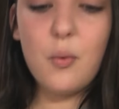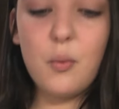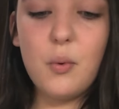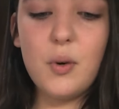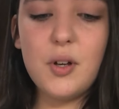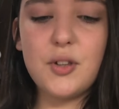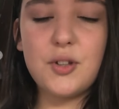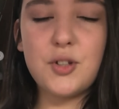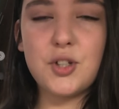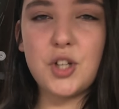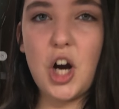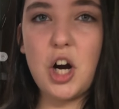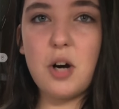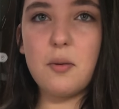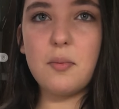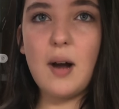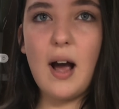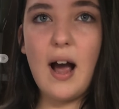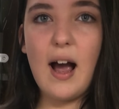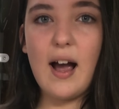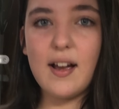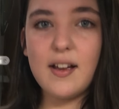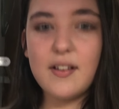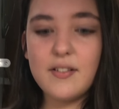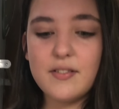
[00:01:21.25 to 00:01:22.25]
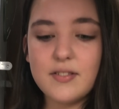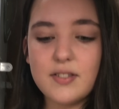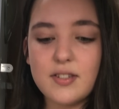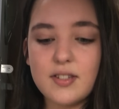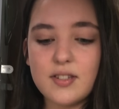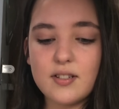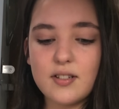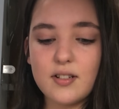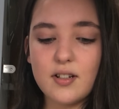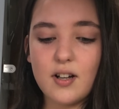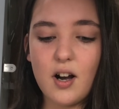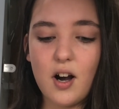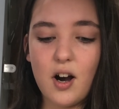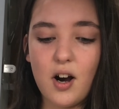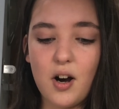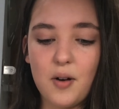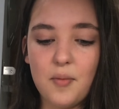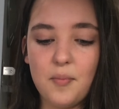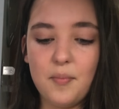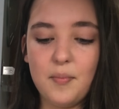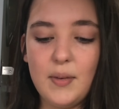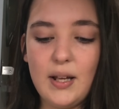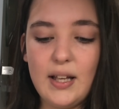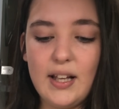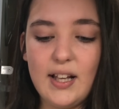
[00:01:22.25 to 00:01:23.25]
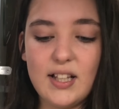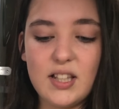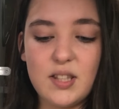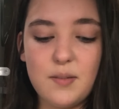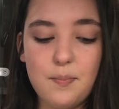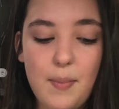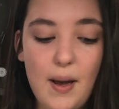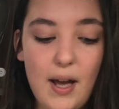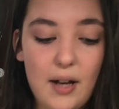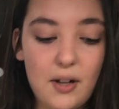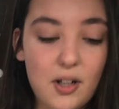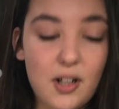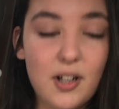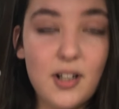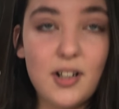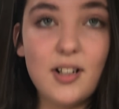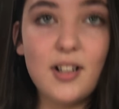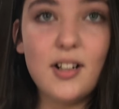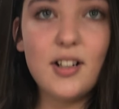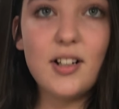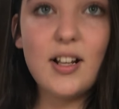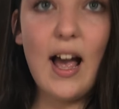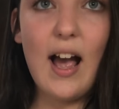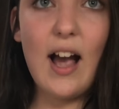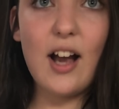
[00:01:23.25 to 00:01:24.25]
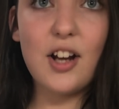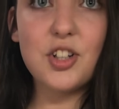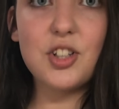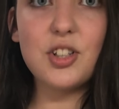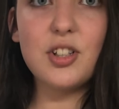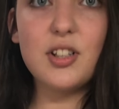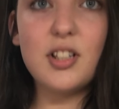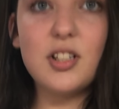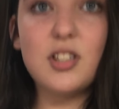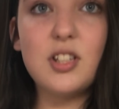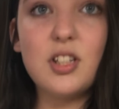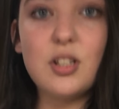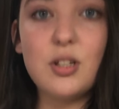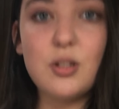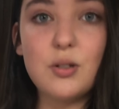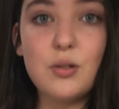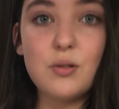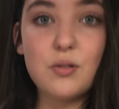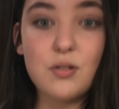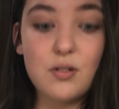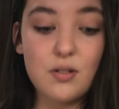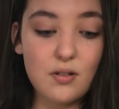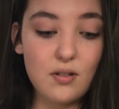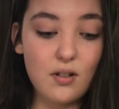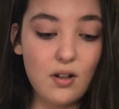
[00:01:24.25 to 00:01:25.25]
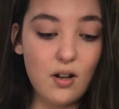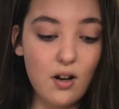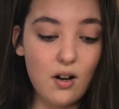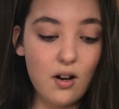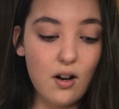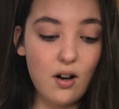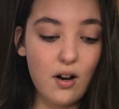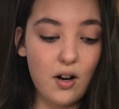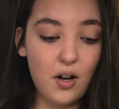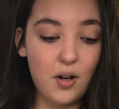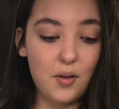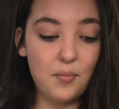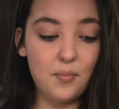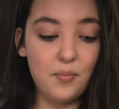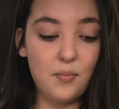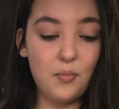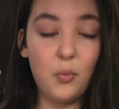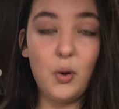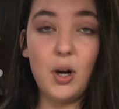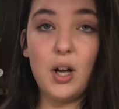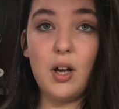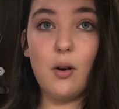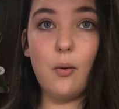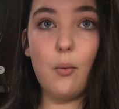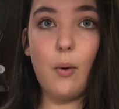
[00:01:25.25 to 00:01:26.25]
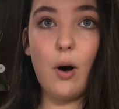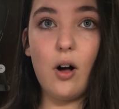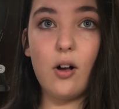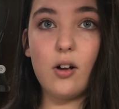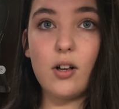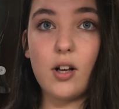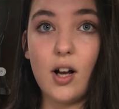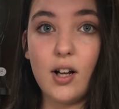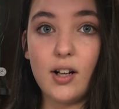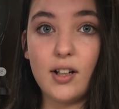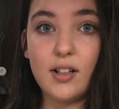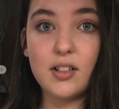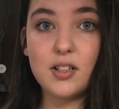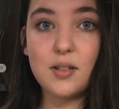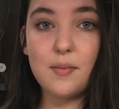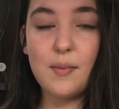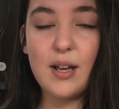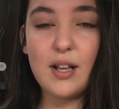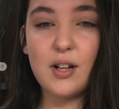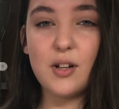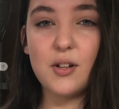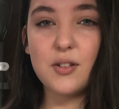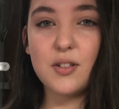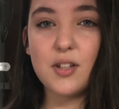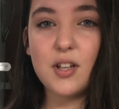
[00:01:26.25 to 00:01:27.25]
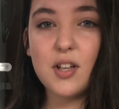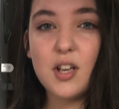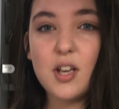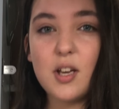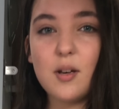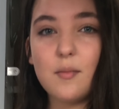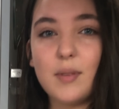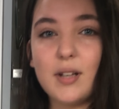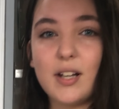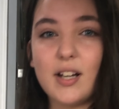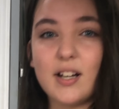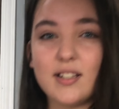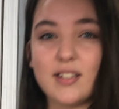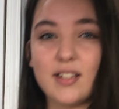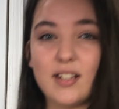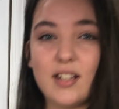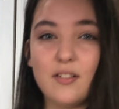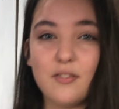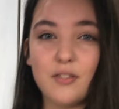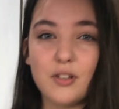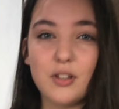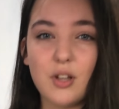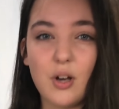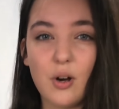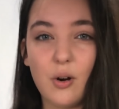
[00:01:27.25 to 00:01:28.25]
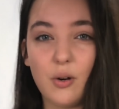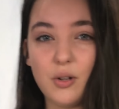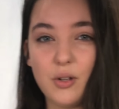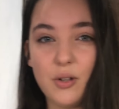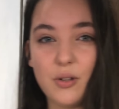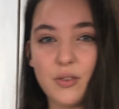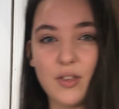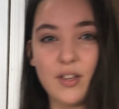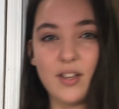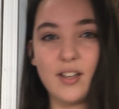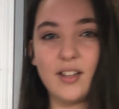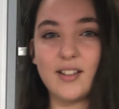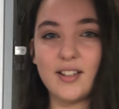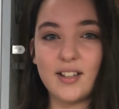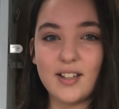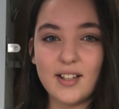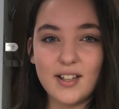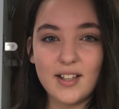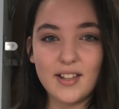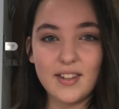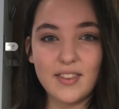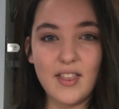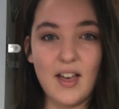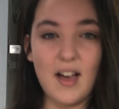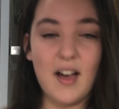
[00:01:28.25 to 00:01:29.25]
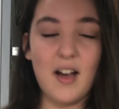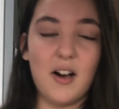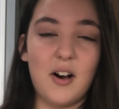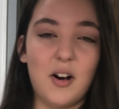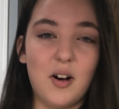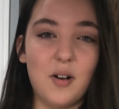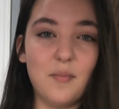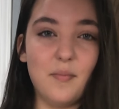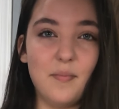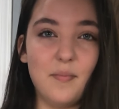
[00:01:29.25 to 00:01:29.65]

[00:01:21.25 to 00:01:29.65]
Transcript: with sharp knives, it's better actually to use while cutting tomatoes, because even though you think that